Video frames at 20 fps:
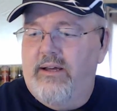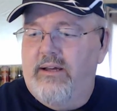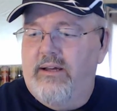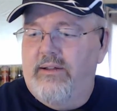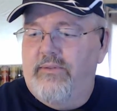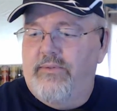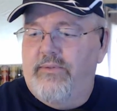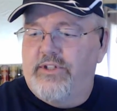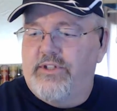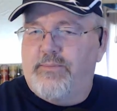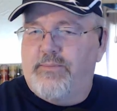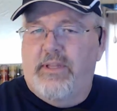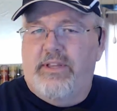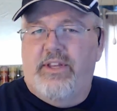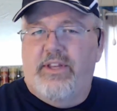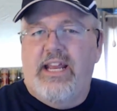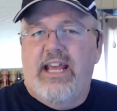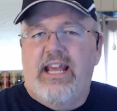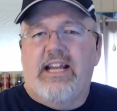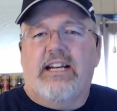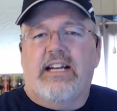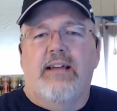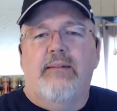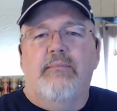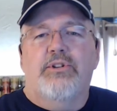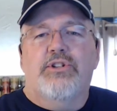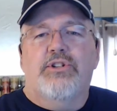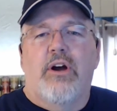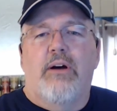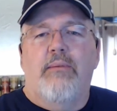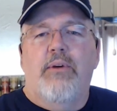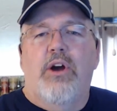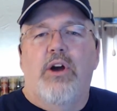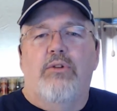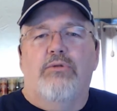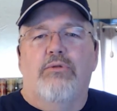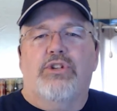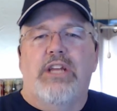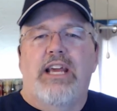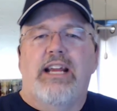This has been the Dan Clements Show. I'm your
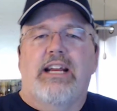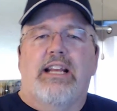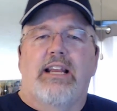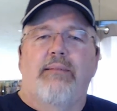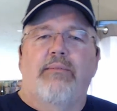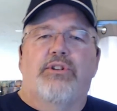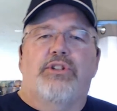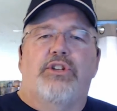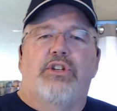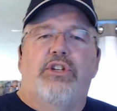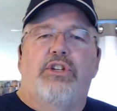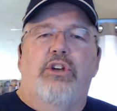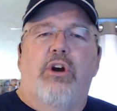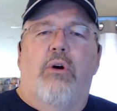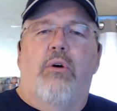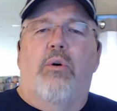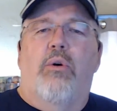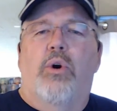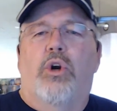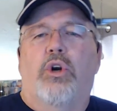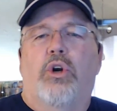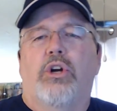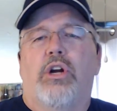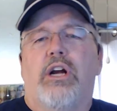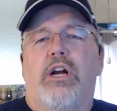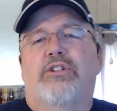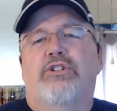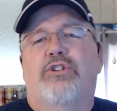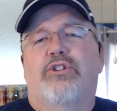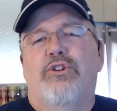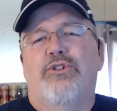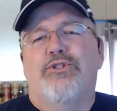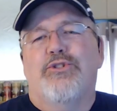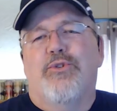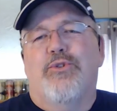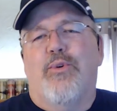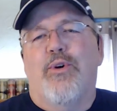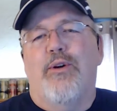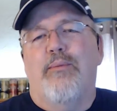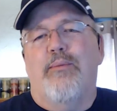host, Dan Clements, your
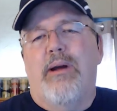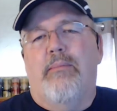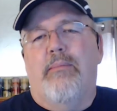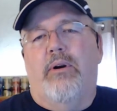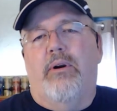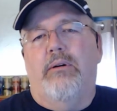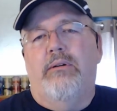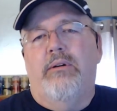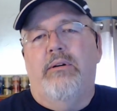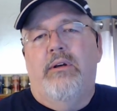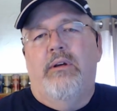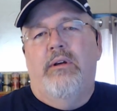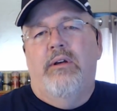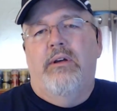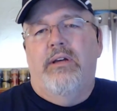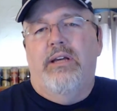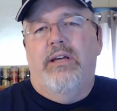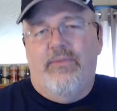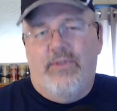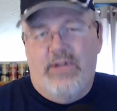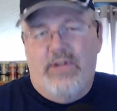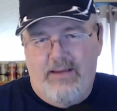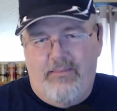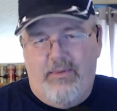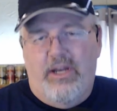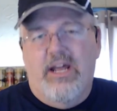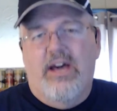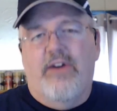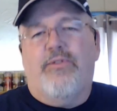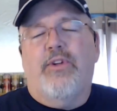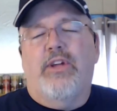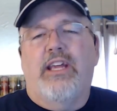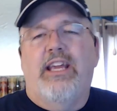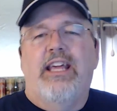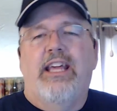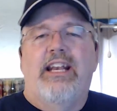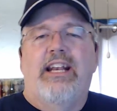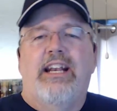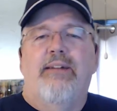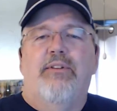constitutional warrior. Remember, if you aim at nothing, you
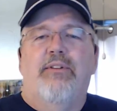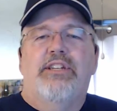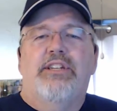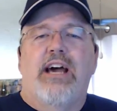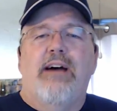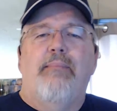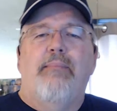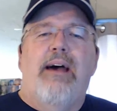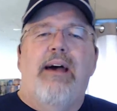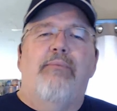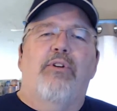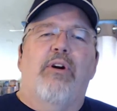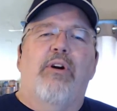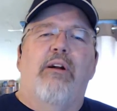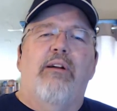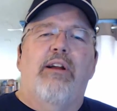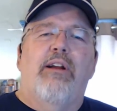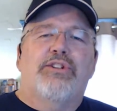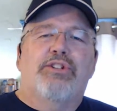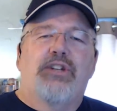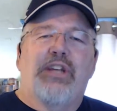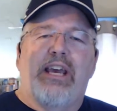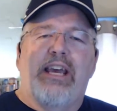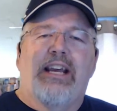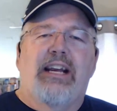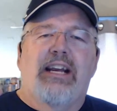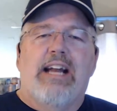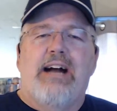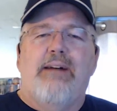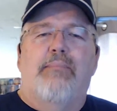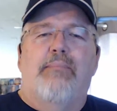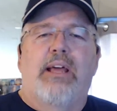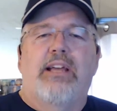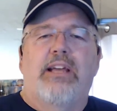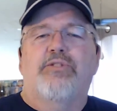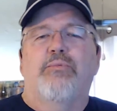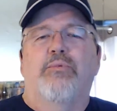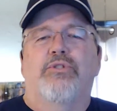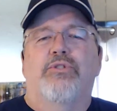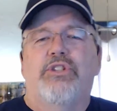hit it every time. Have a great rest of the day, and God
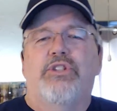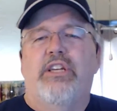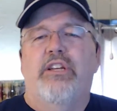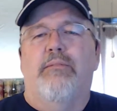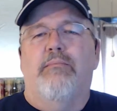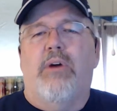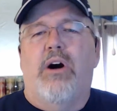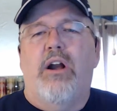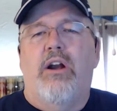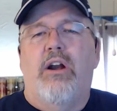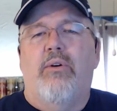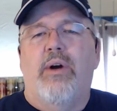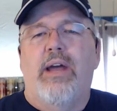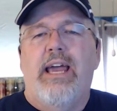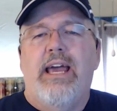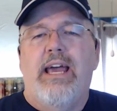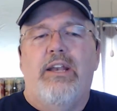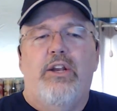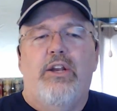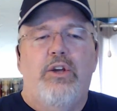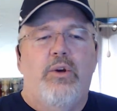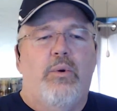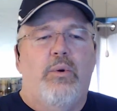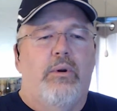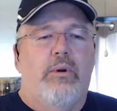bless, and we'll see you tomorrow at noon.